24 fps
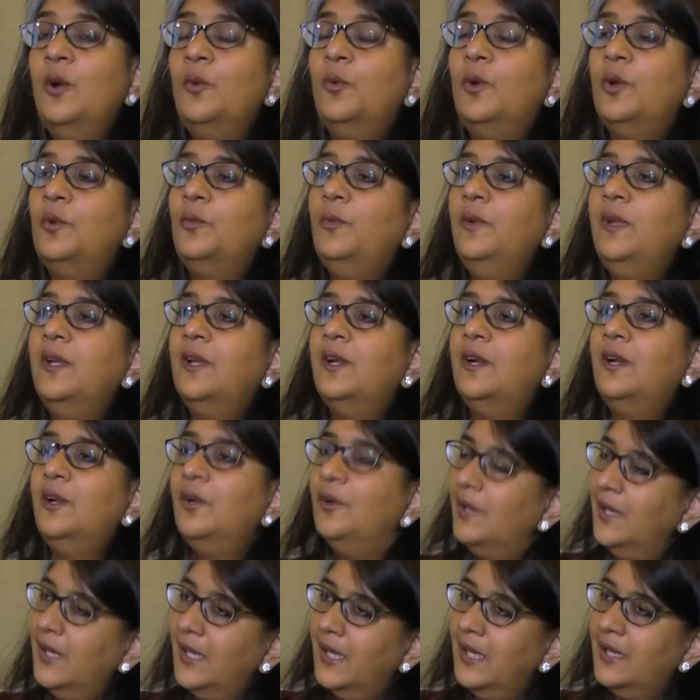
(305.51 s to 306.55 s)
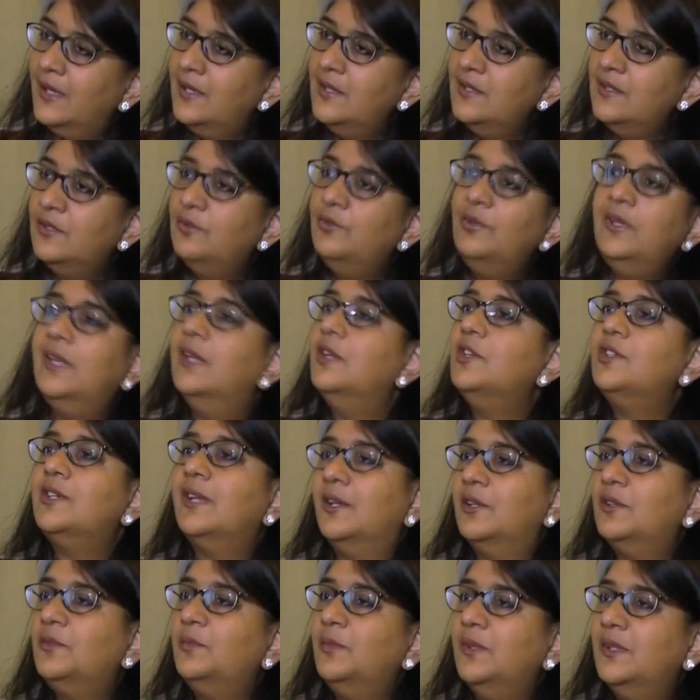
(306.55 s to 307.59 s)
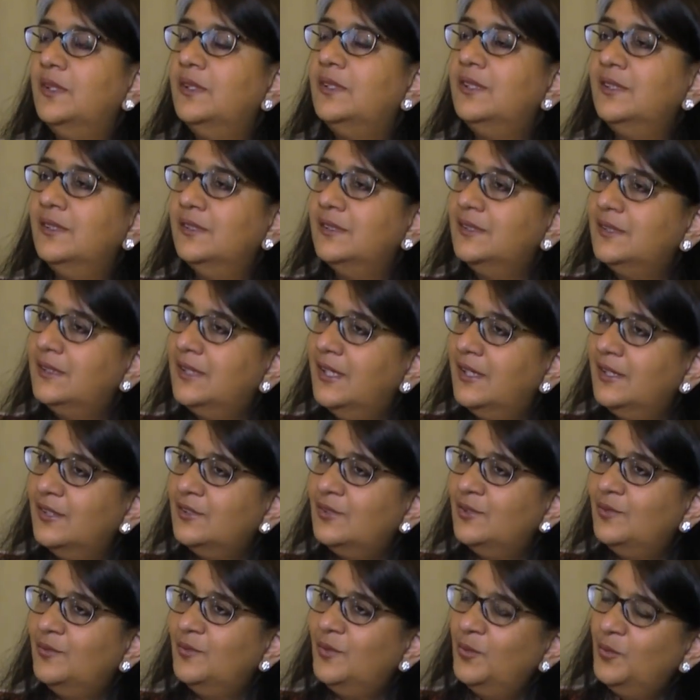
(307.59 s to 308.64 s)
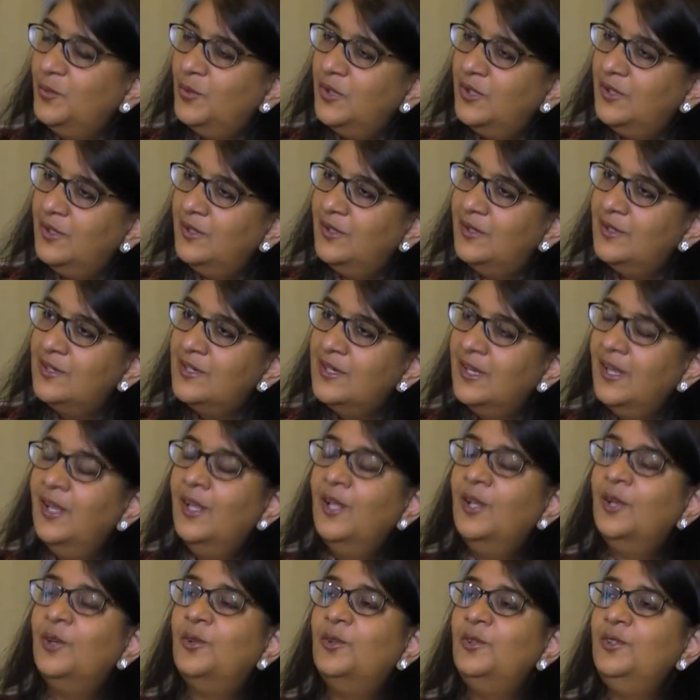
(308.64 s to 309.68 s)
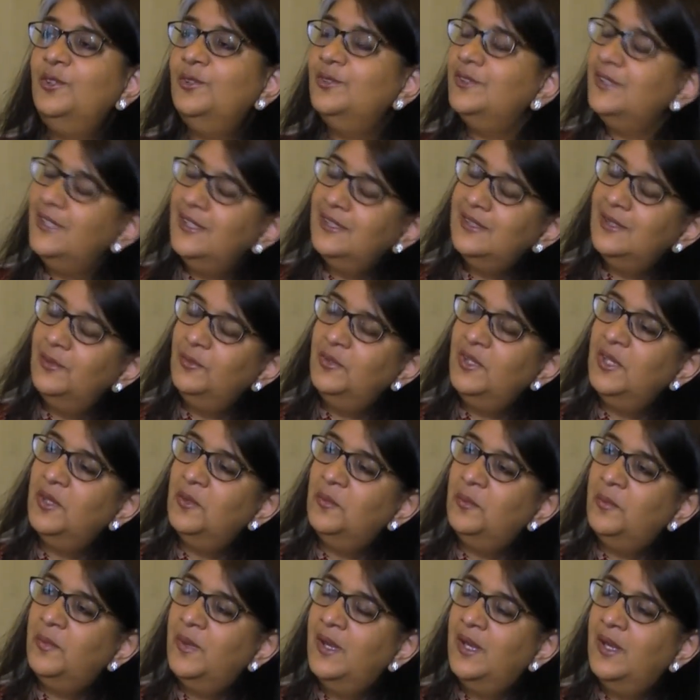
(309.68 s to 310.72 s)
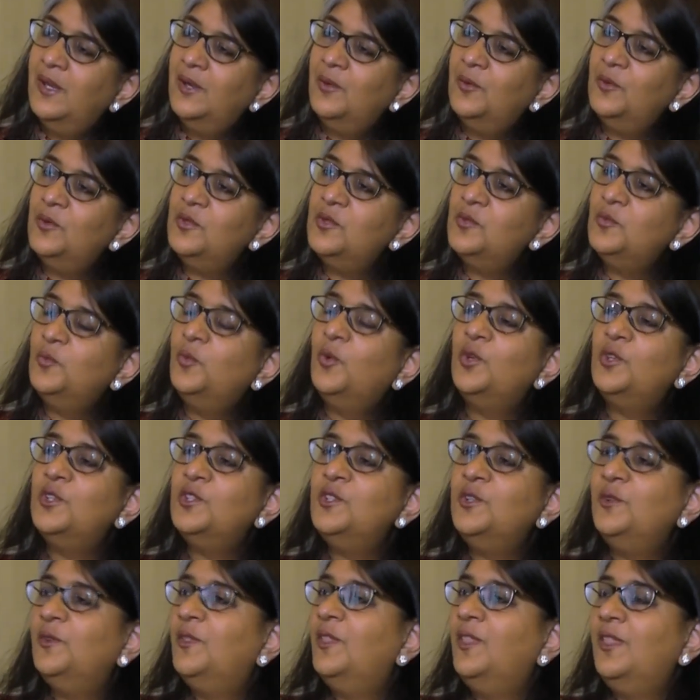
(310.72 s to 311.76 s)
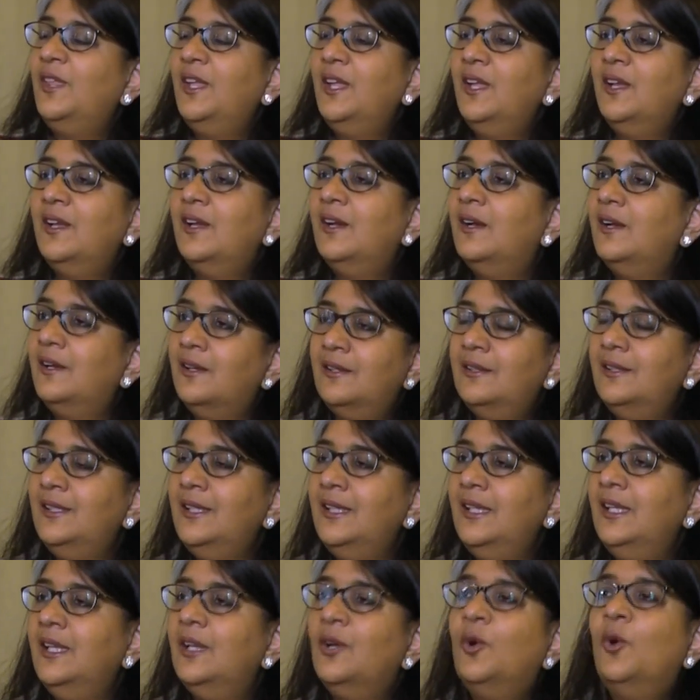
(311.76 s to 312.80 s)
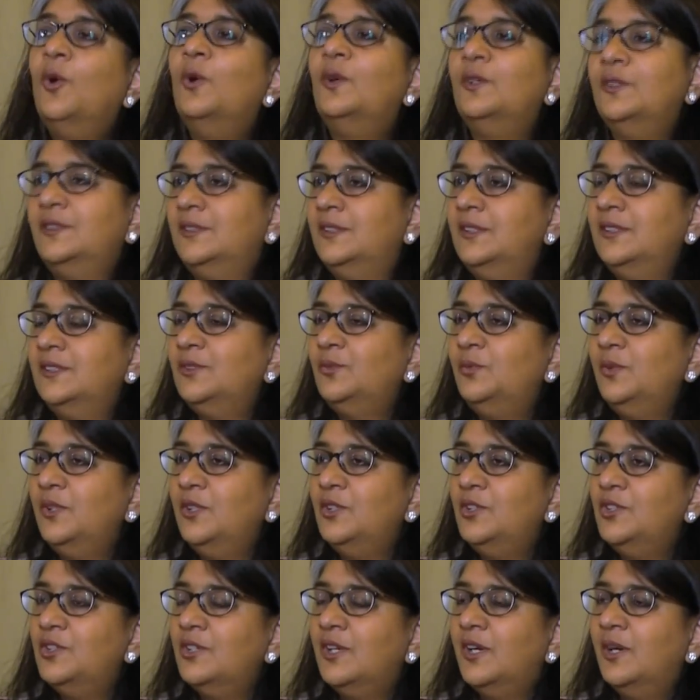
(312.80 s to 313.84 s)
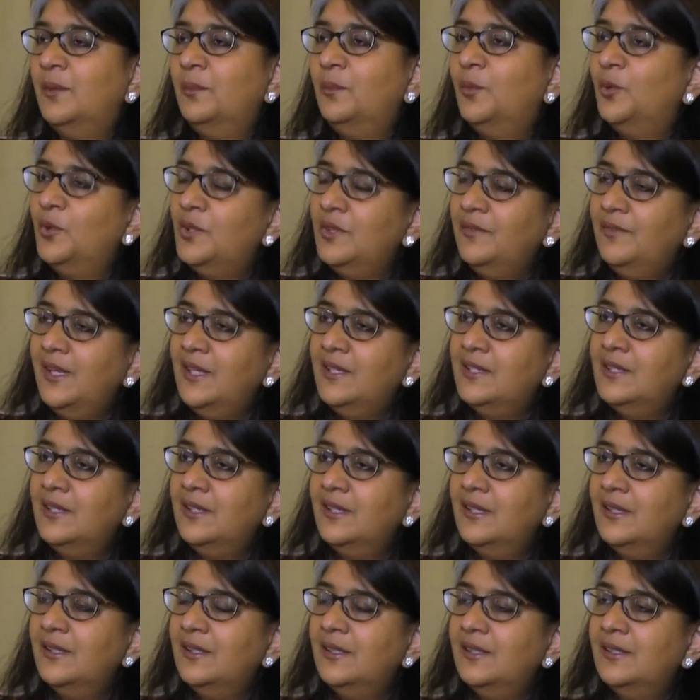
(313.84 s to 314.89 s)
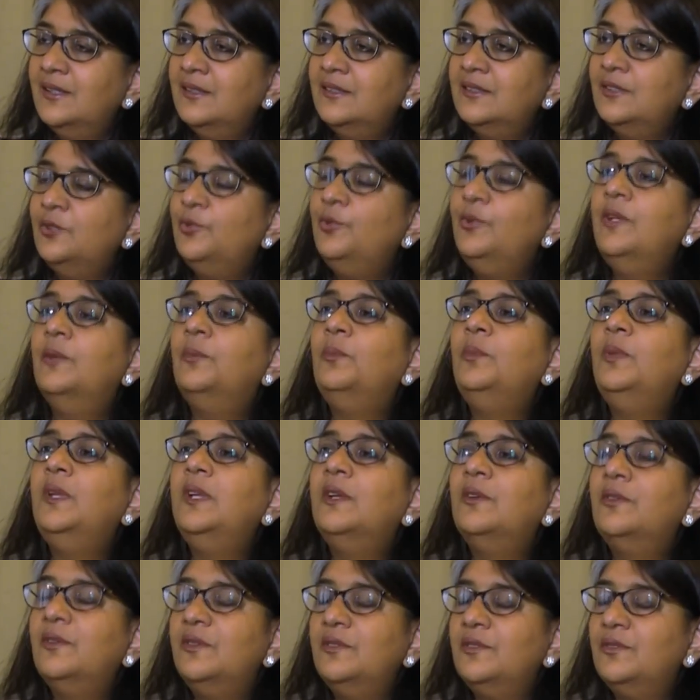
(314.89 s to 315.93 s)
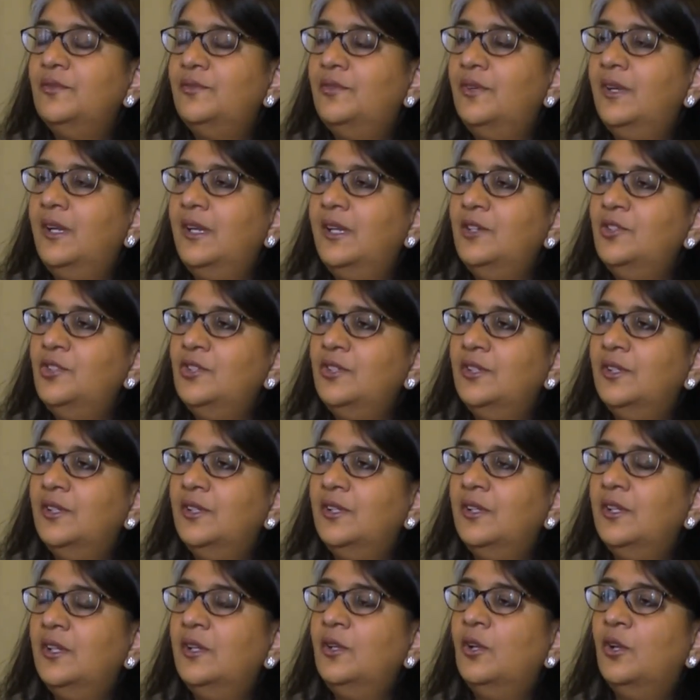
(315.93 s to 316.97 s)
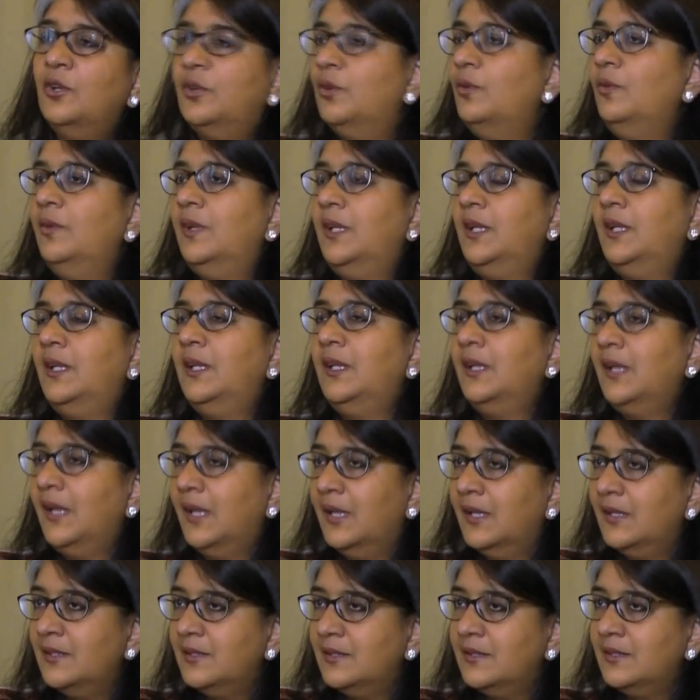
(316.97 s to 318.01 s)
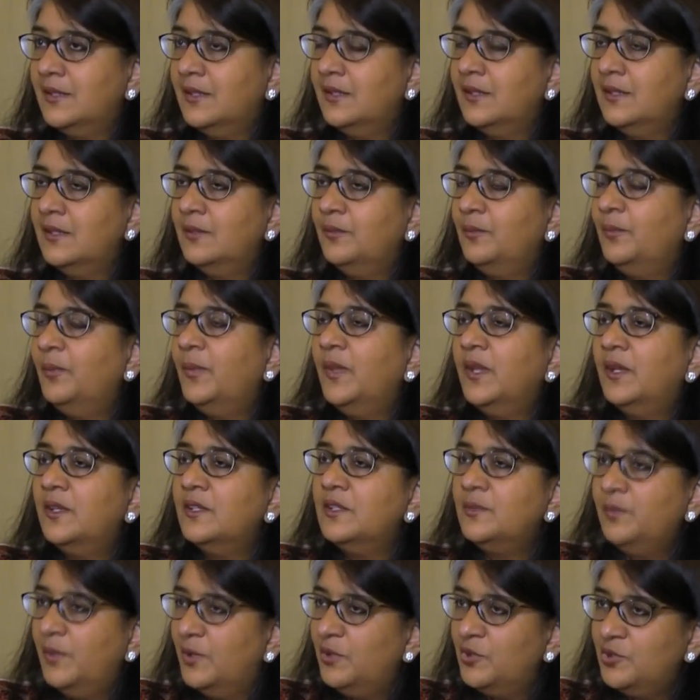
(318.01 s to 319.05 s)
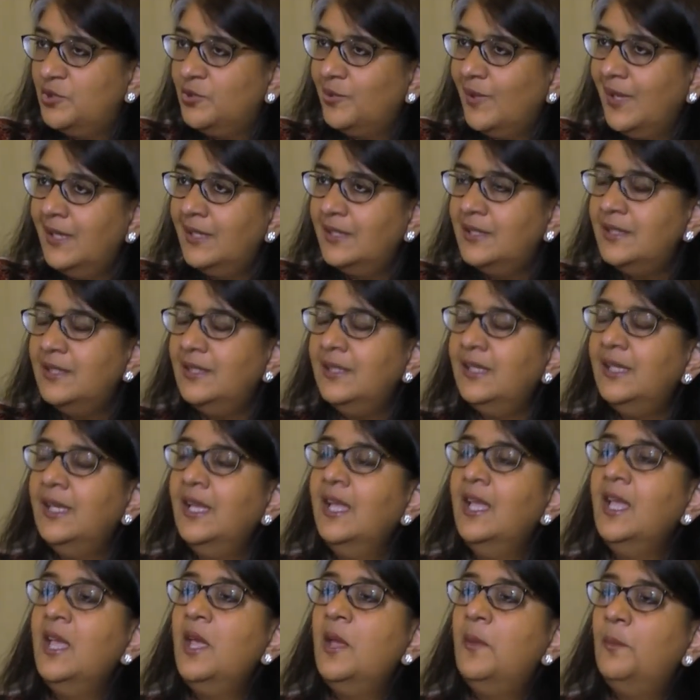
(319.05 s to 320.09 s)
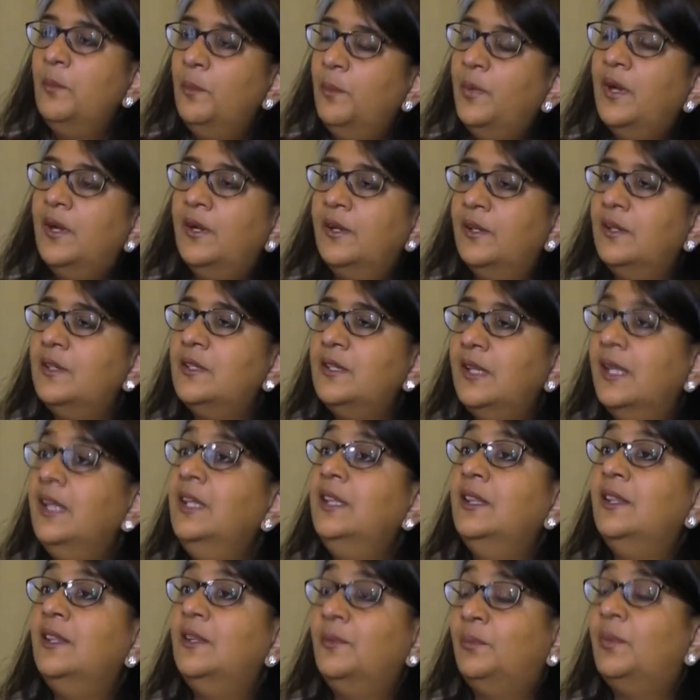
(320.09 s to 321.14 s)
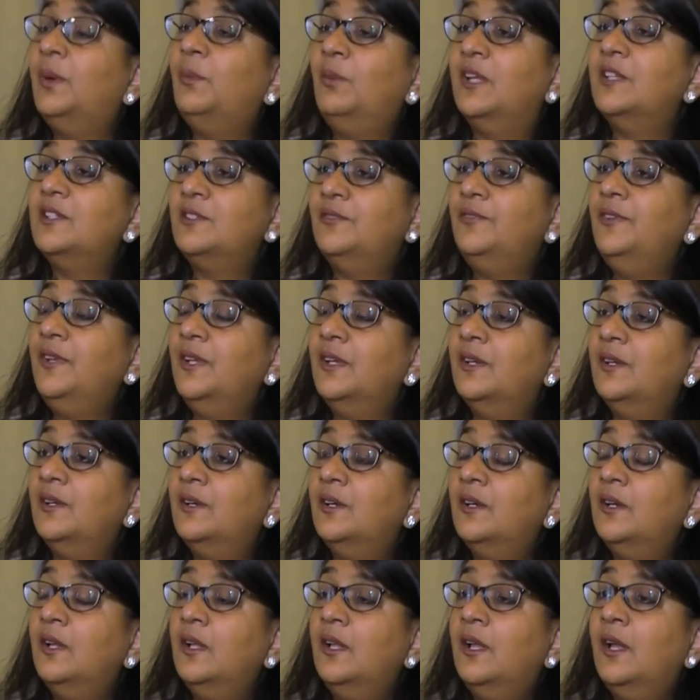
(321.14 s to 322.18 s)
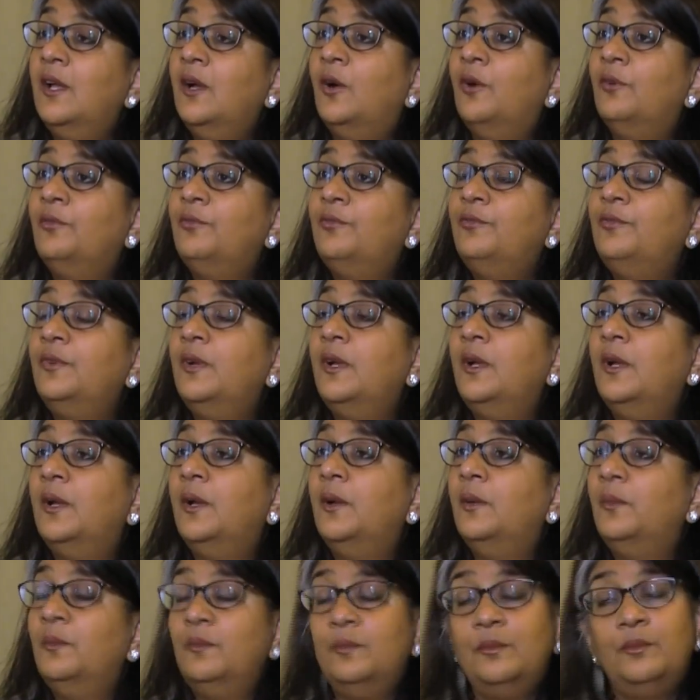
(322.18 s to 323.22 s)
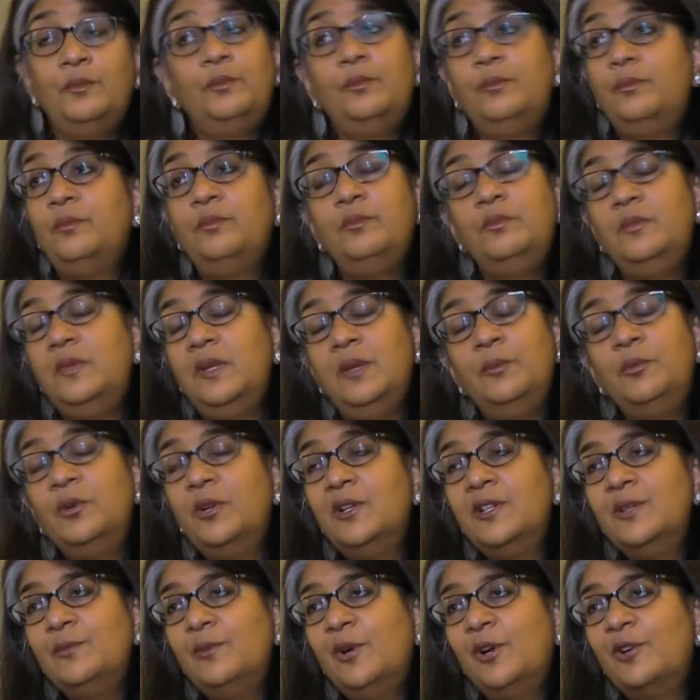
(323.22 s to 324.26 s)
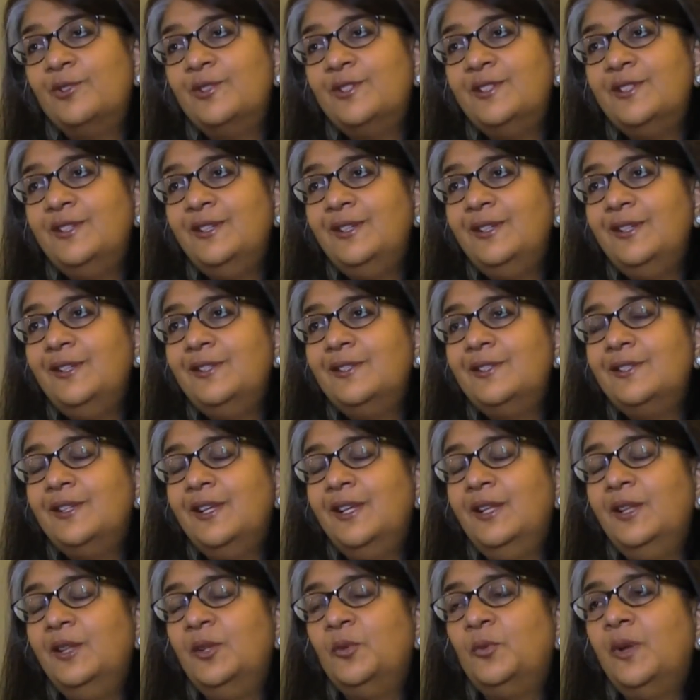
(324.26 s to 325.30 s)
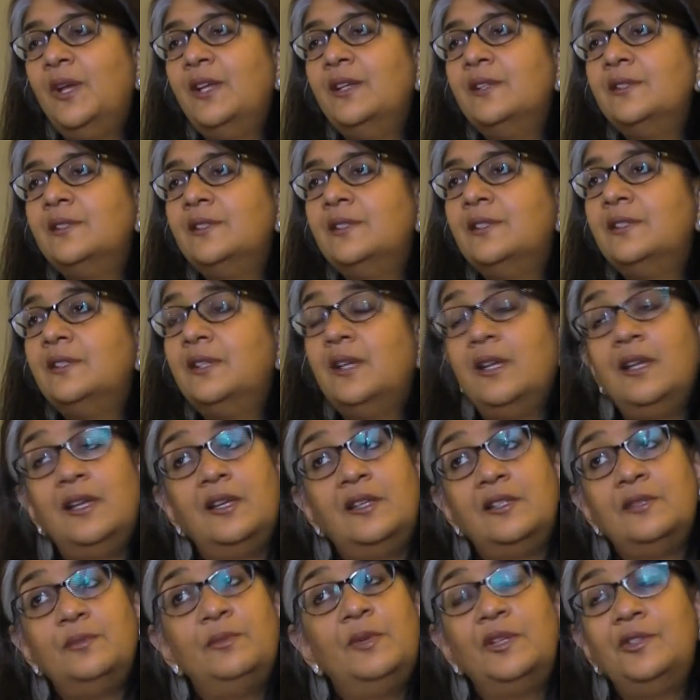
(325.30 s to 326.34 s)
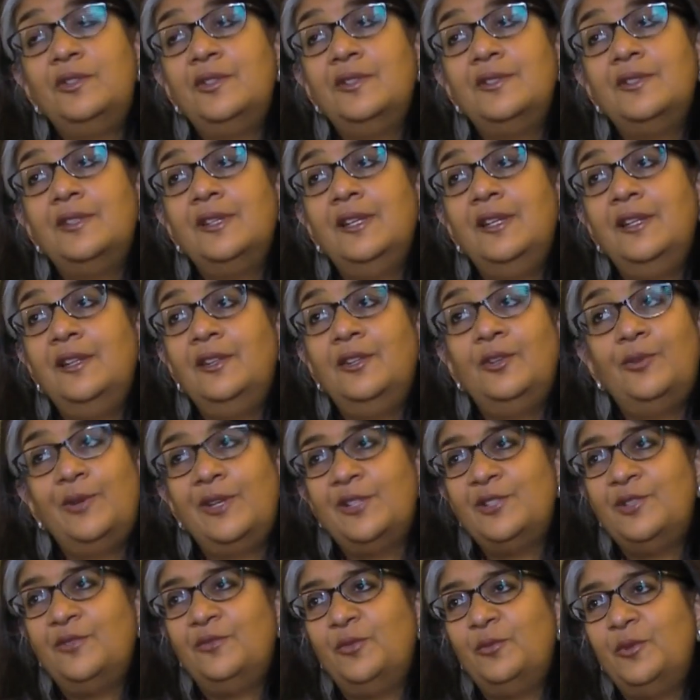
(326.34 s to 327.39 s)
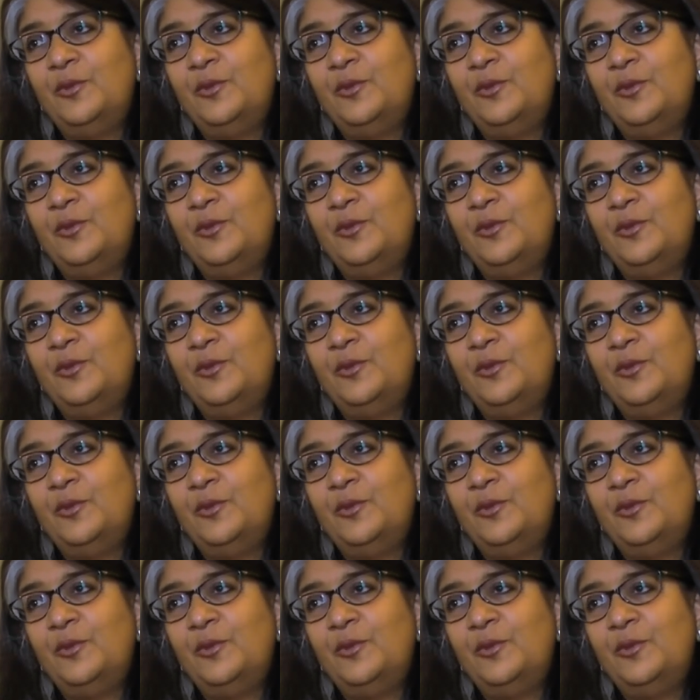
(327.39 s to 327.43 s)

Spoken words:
What we are looking at is a re-enchantment, in a sense, of the world. Could you say something about what you think are the causes which are motivating this reappearance of religion, not only as a spirituality, but in the public sphere of liberal democracies in the West as much as in the rest of the